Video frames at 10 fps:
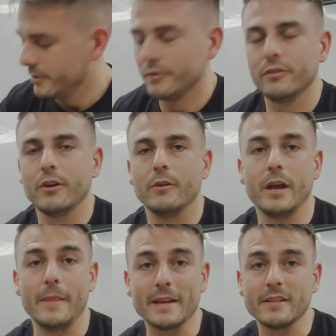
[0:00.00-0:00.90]
So,
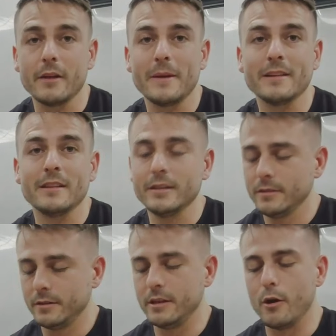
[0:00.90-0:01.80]
and that's not a bad thing.
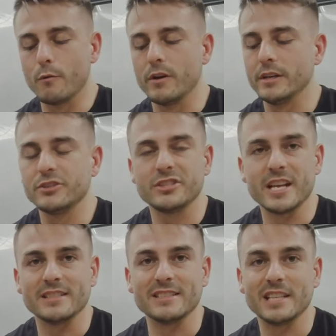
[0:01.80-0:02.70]
The O-ring is just
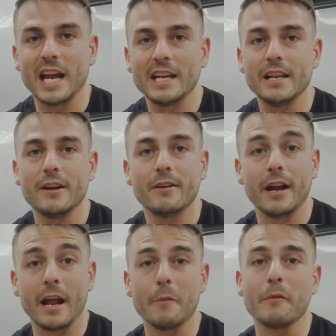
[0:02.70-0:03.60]
nice and tight in there,
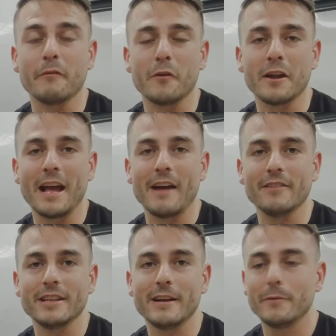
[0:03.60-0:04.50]
and I'd prefer to have
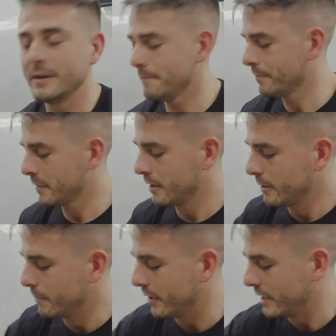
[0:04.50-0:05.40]
it that way.
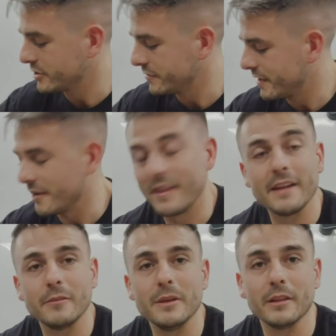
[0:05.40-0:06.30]
But I just found
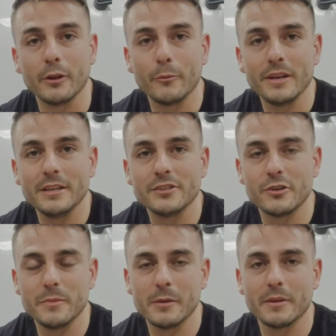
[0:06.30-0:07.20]
that to be a little bit easier
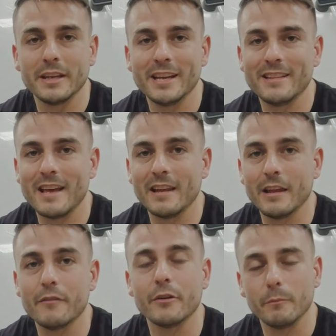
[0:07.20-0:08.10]
to be able to get that
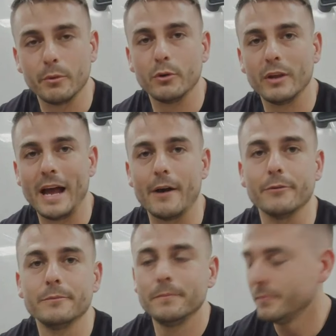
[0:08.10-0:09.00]
lever to pull
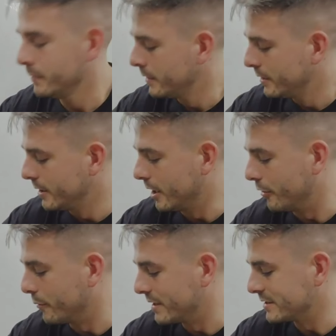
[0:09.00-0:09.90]
out.
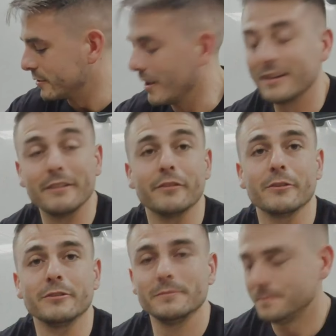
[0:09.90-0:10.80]
Otherwise, it's quite
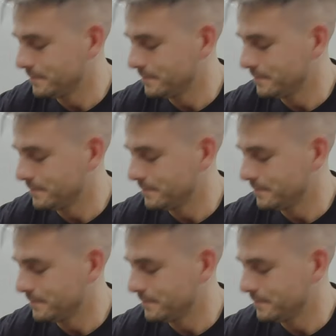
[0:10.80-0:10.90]
difficult.